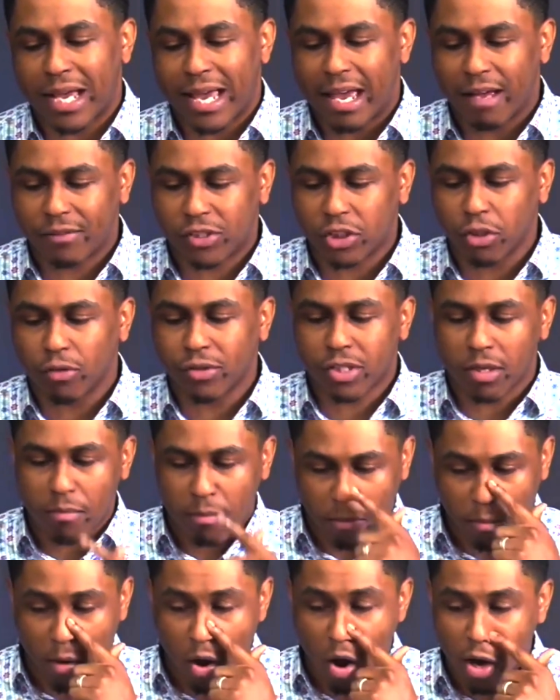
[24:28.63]
I have chosen
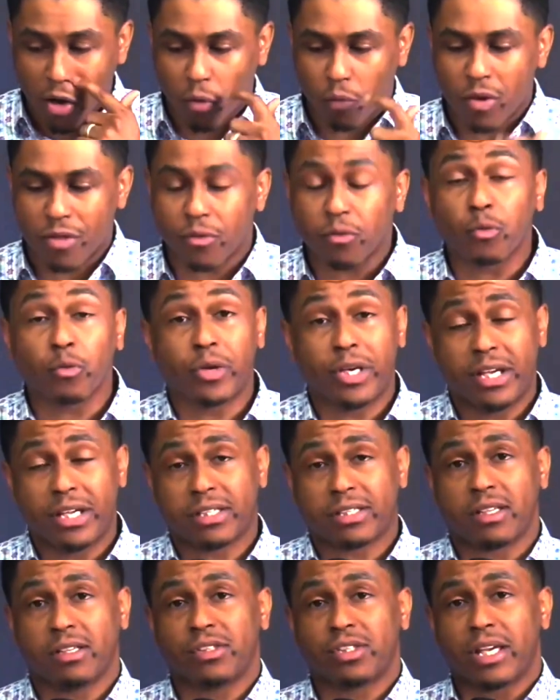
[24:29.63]
Mark with
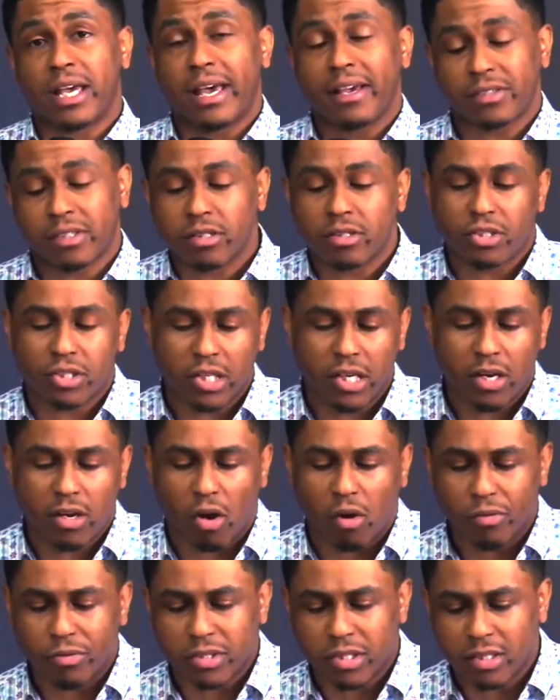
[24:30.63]
reason to exegete
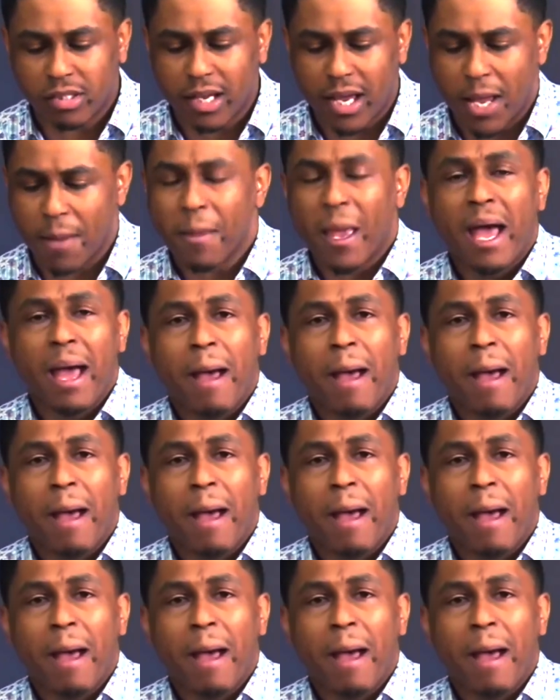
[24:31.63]
on today.